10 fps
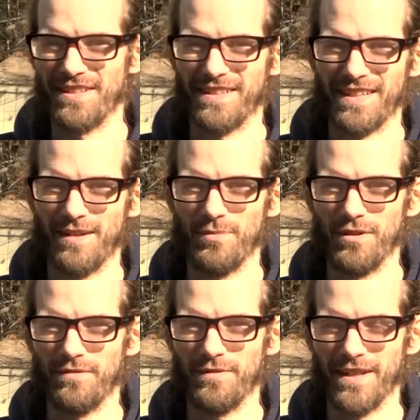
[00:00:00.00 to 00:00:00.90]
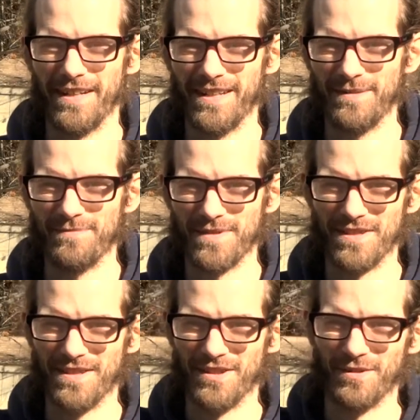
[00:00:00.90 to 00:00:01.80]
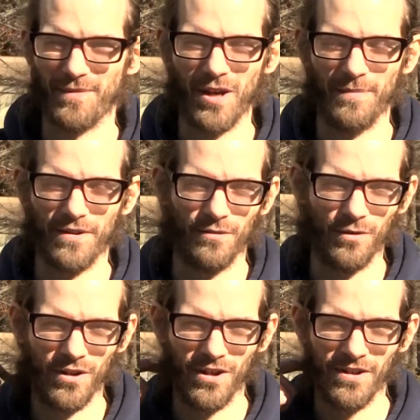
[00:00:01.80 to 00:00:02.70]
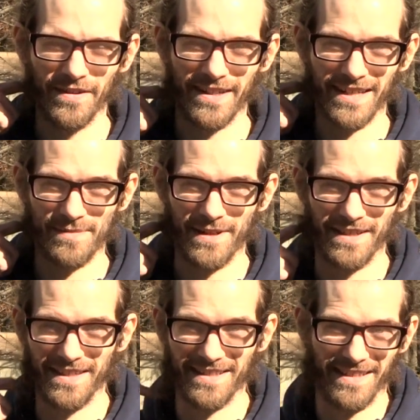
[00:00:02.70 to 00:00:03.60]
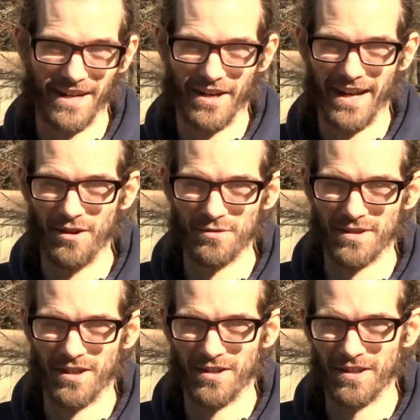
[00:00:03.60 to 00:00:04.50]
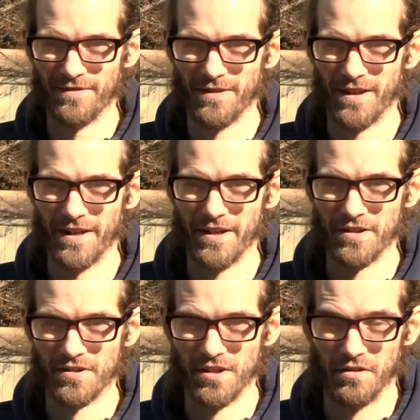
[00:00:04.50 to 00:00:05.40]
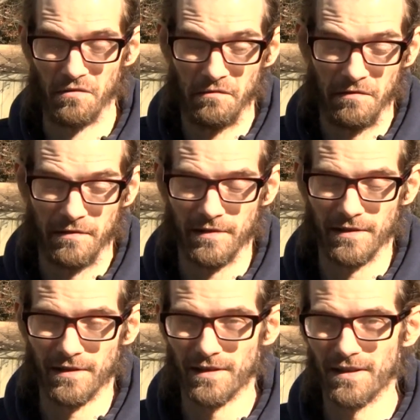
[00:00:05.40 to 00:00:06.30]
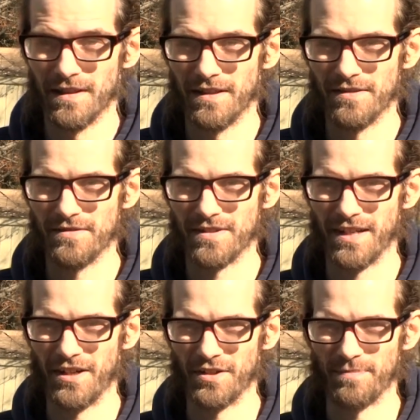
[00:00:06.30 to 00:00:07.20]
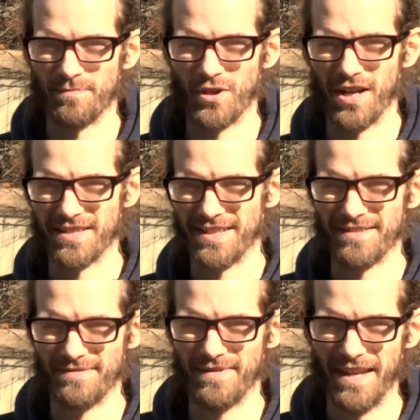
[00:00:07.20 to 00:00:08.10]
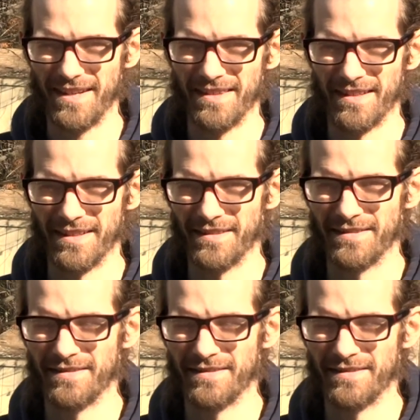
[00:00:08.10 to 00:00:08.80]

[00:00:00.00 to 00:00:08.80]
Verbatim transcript: a couple of flames, you know, up on the wall and the next minute the entire house caught on fire, so. It's kind of hard to process anything.